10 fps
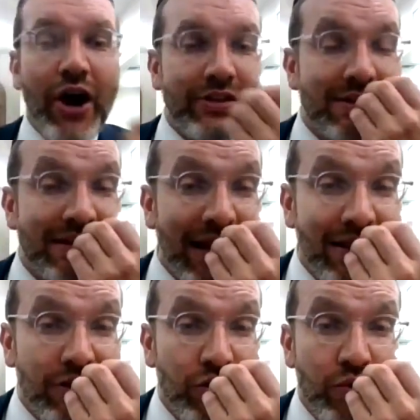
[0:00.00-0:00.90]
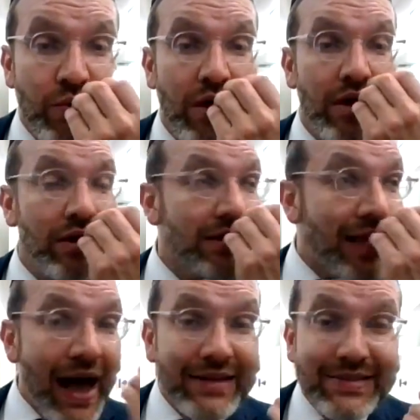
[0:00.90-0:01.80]
to say the two
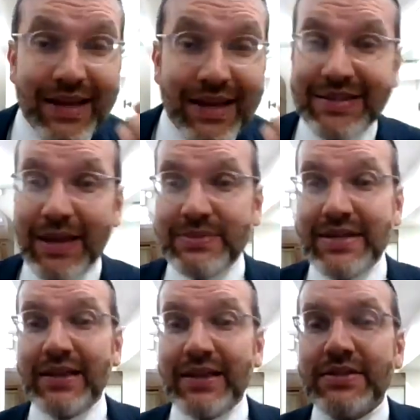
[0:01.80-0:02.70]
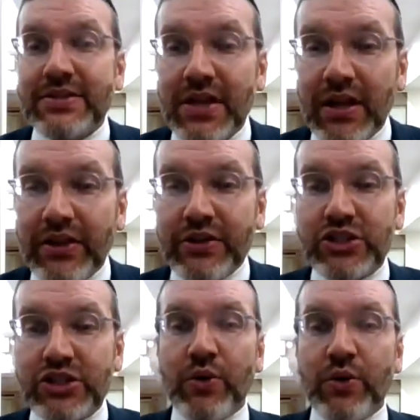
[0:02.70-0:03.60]
lots in the same sentence. They're
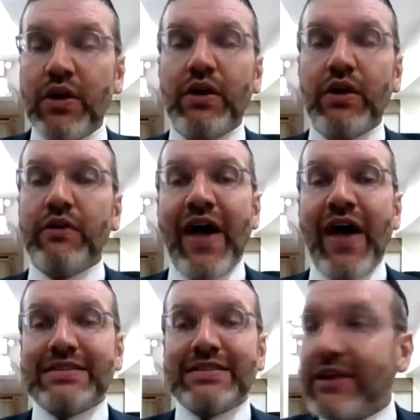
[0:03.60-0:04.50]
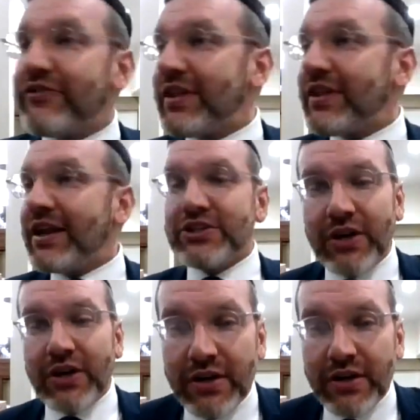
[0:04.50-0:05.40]
so vastly different than each other.